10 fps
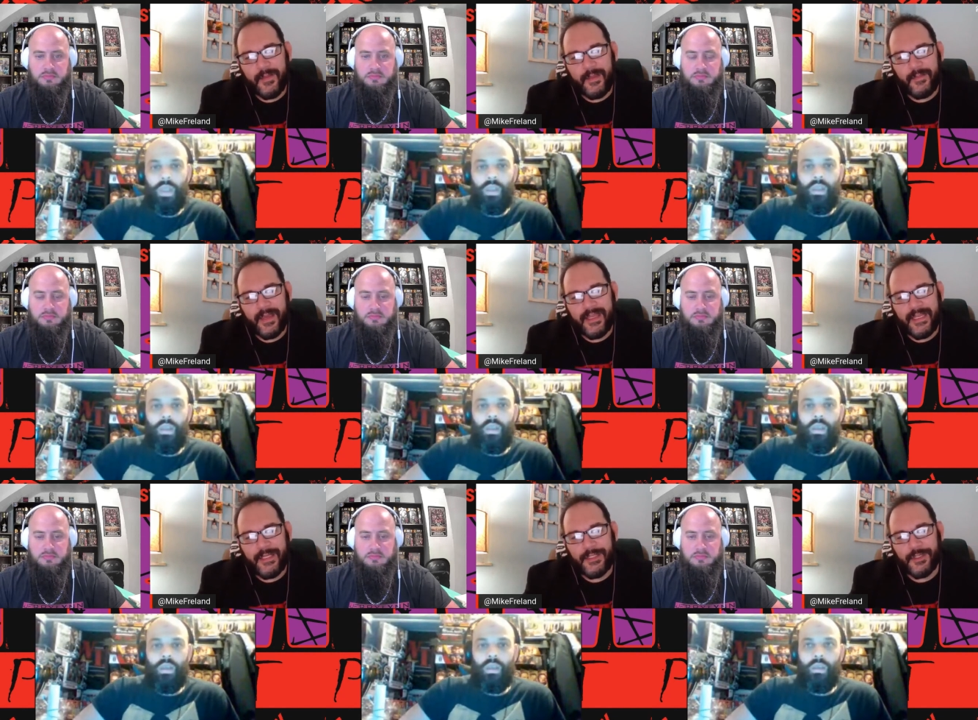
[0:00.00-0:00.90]
Speaker 1: maybe I
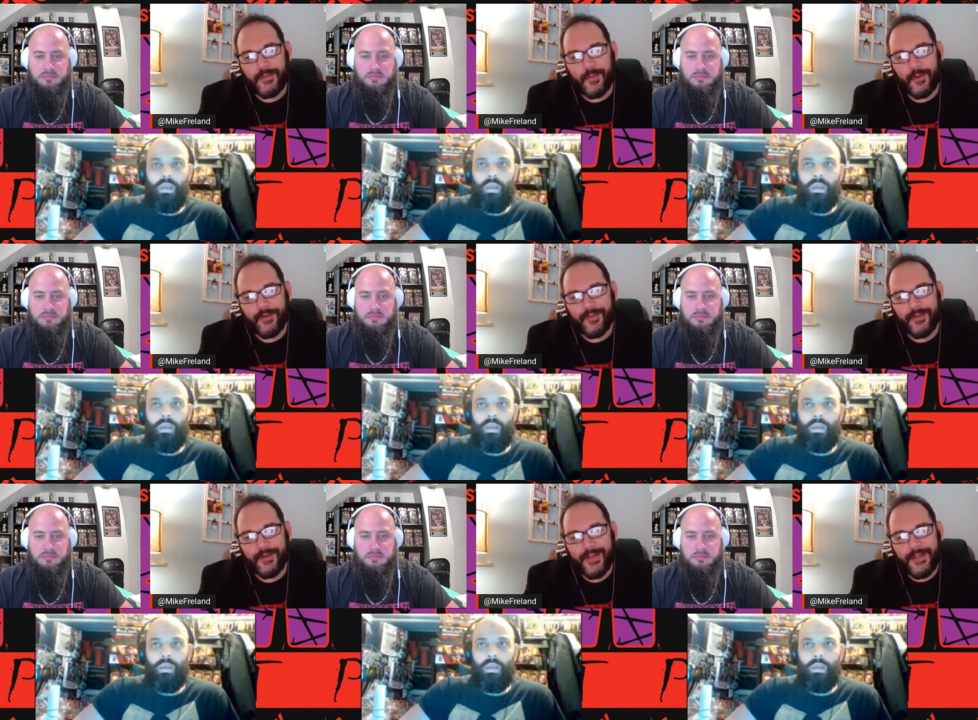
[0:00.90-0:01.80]
need to do more of
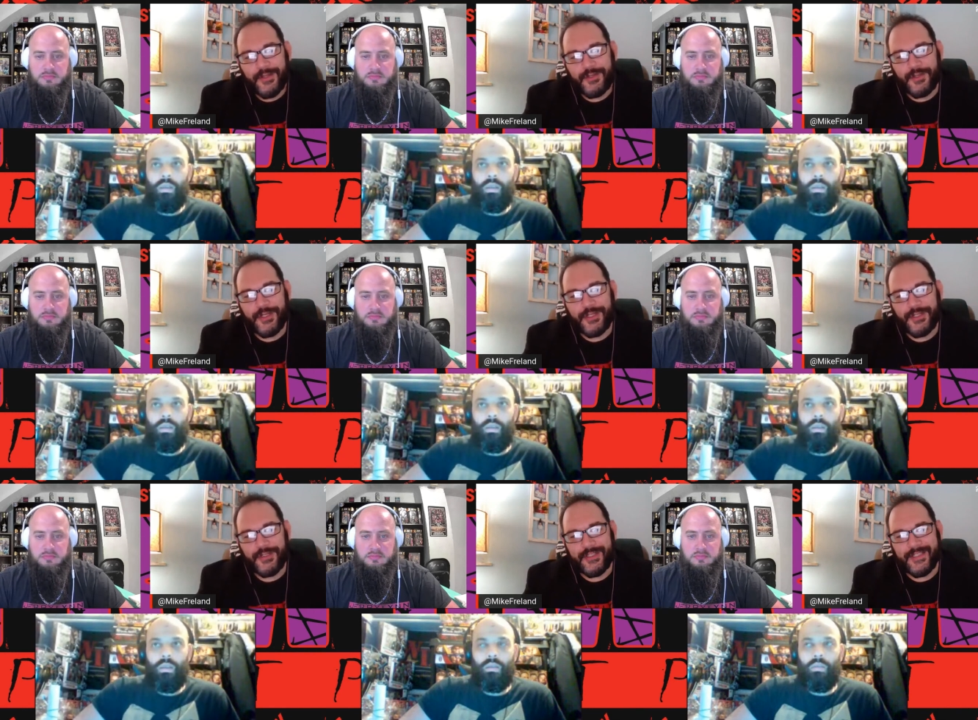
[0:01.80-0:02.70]
the
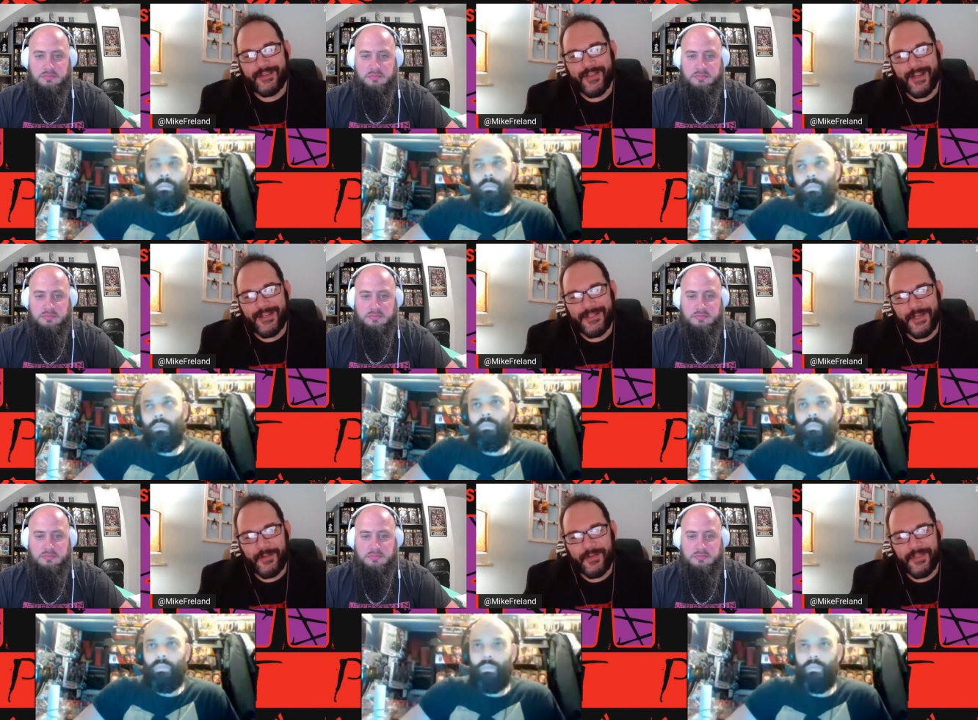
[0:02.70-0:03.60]
traditional stuff that I
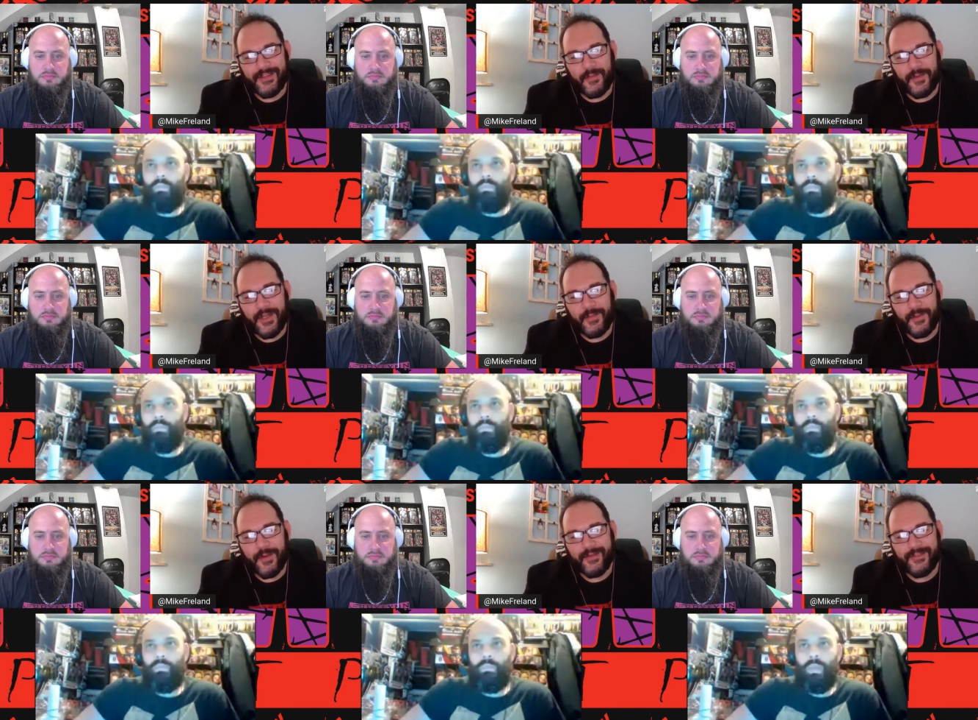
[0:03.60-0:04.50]
saw with the
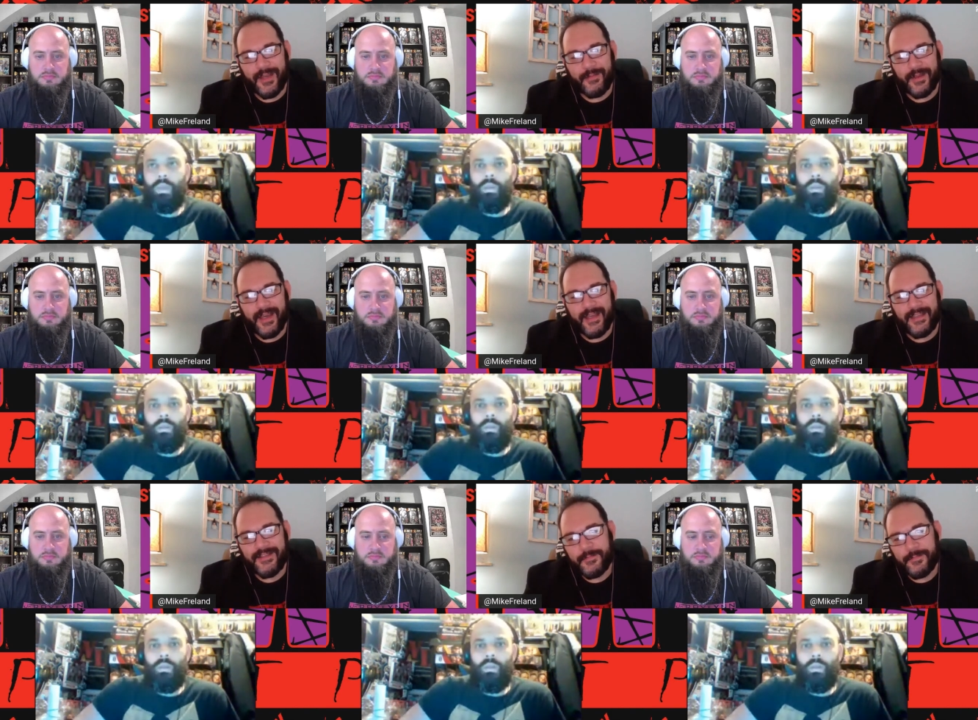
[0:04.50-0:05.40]
WWF type of
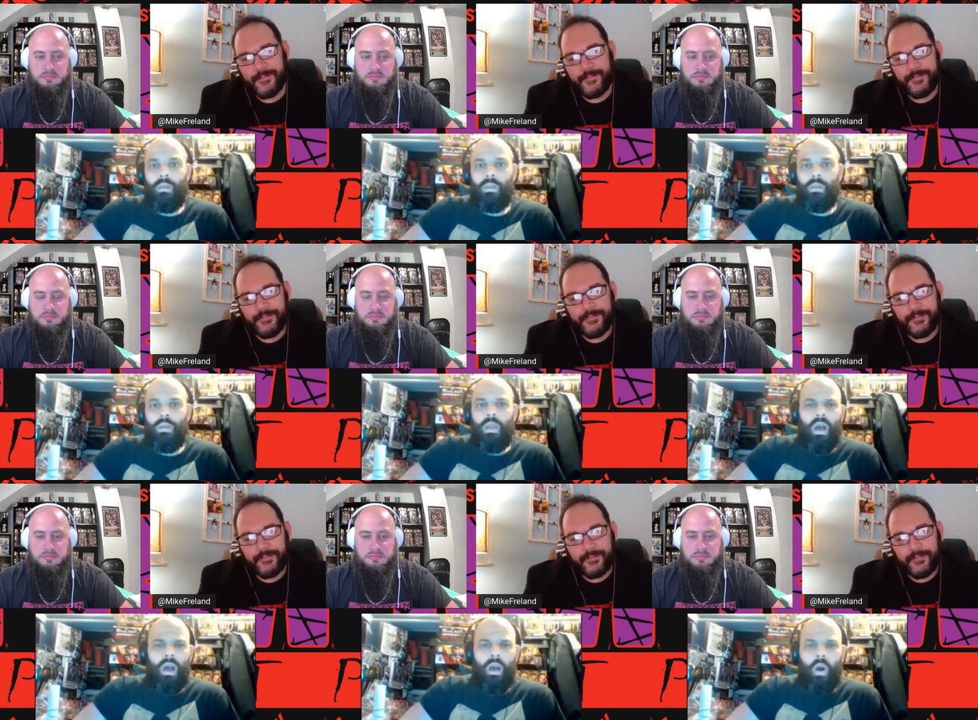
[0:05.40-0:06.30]
guys.
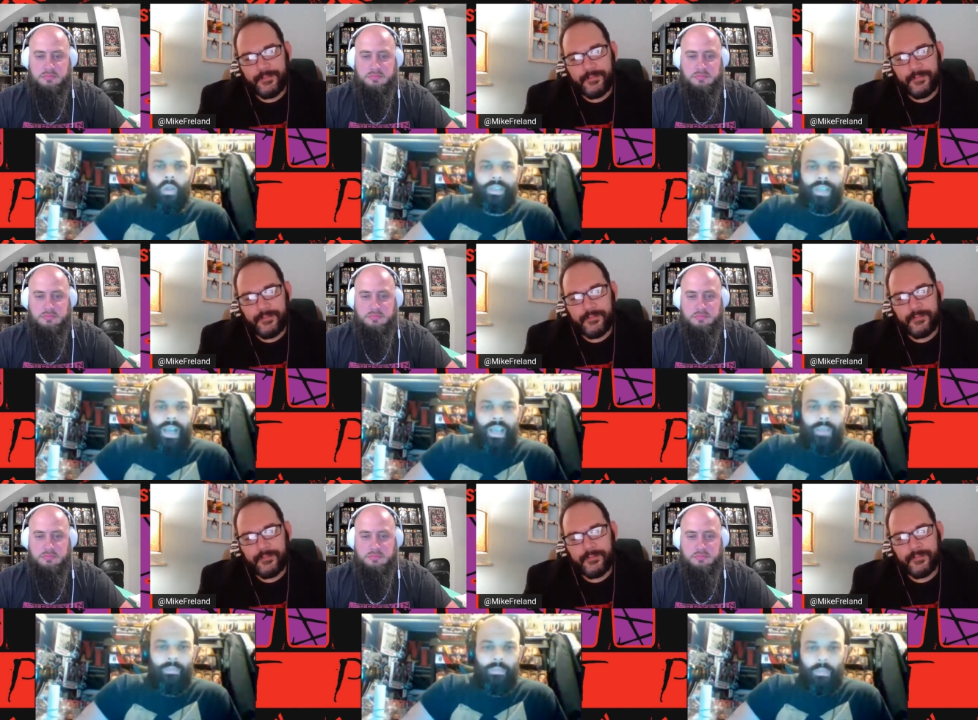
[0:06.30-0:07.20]
Speaker 2: Uh, all the time
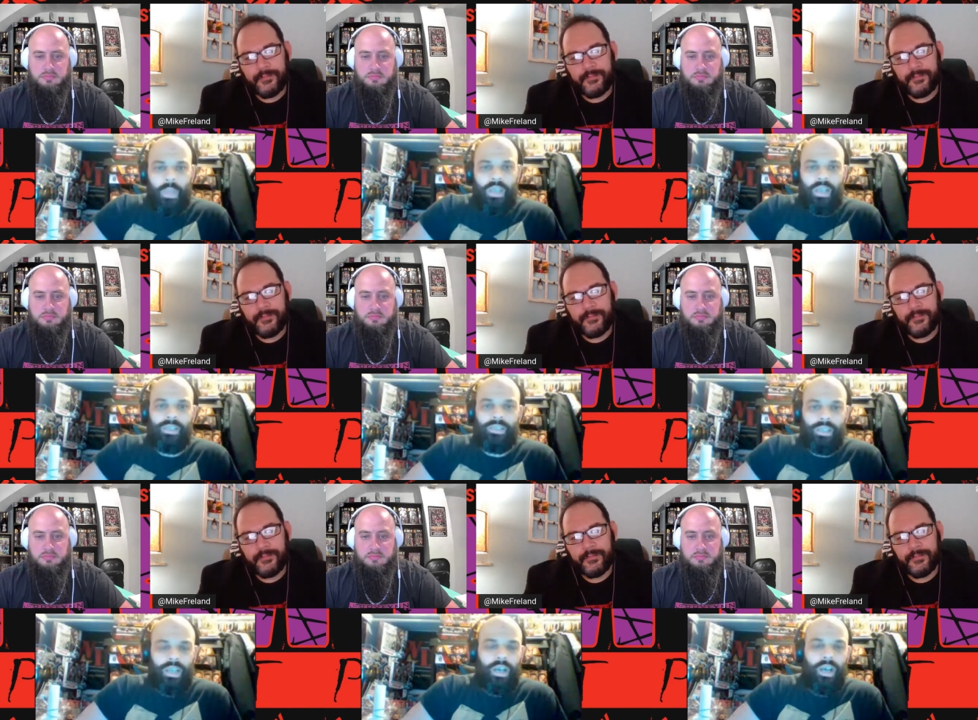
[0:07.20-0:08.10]
because
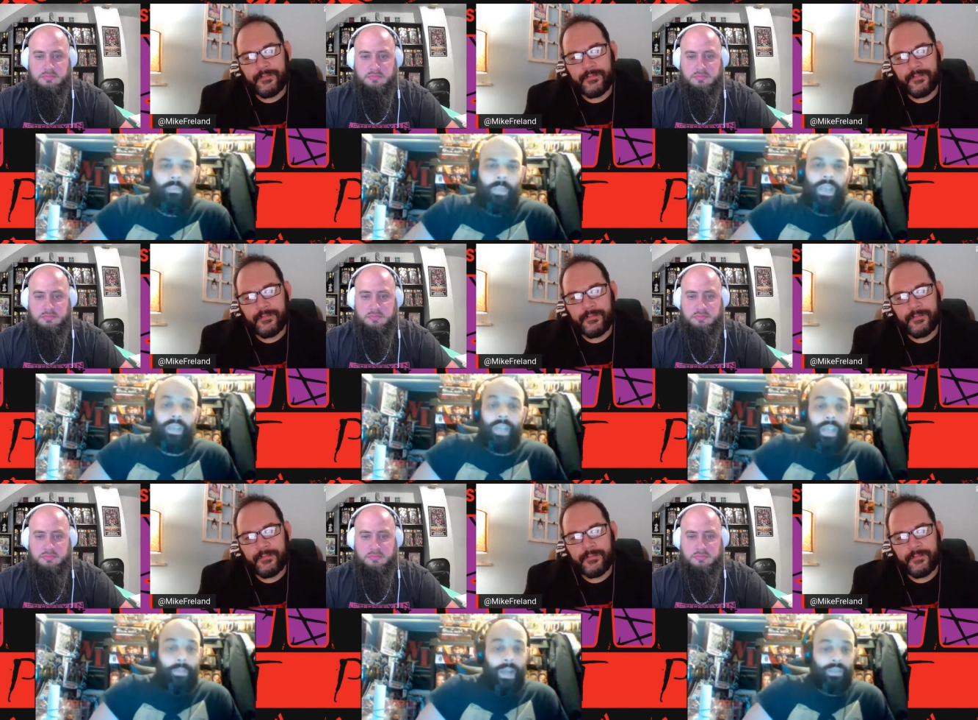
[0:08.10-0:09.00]
uh, being a
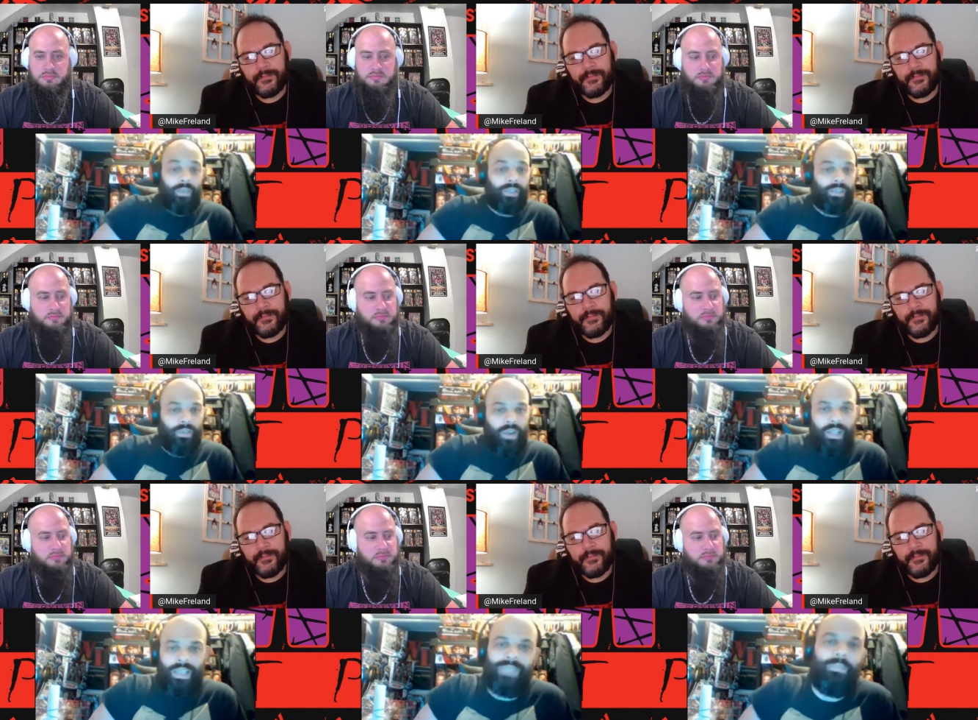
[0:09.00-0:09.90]
deathmatch wrestler, at
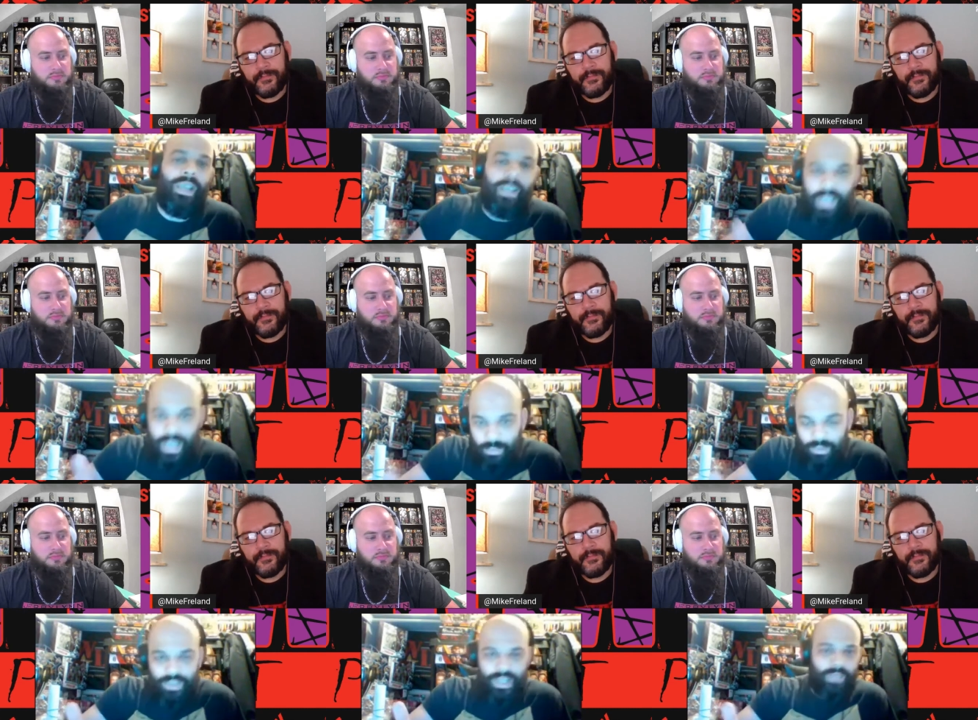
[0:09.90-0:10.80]
least being labeled a
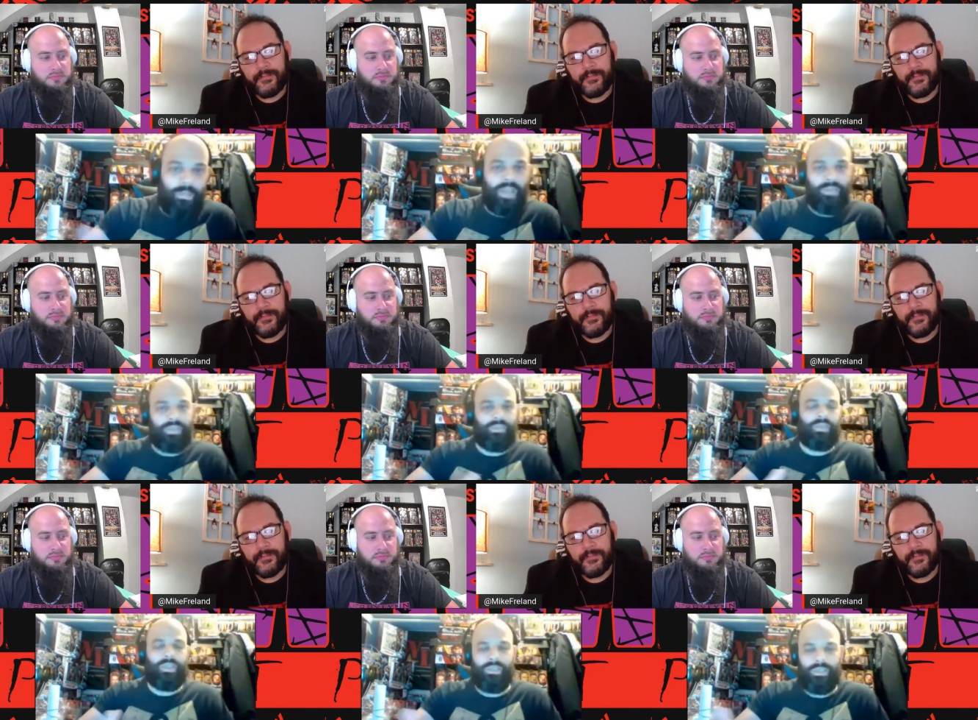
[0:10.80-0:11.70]
deathmatch wrestler,
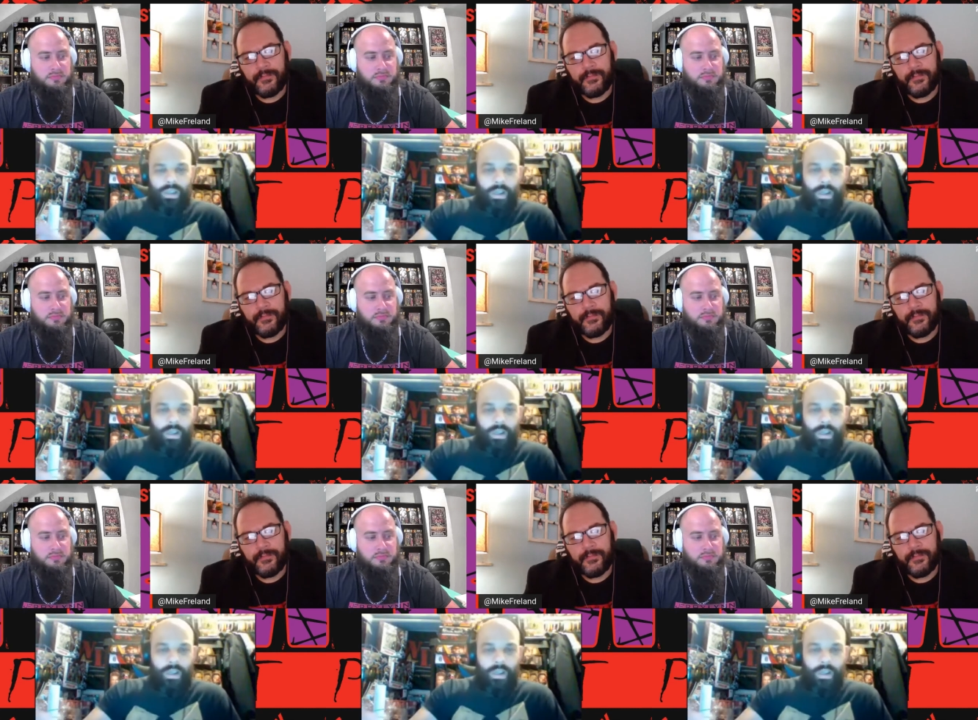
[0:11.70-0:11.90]
because